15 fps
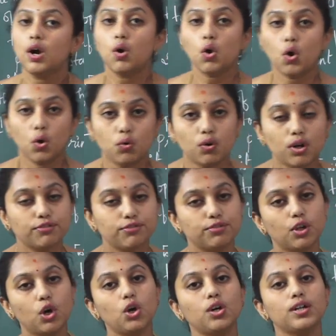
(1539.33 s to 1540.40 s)

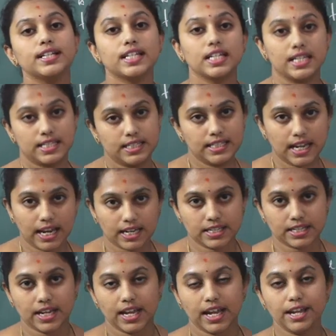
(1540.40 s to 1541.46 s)
overflow state.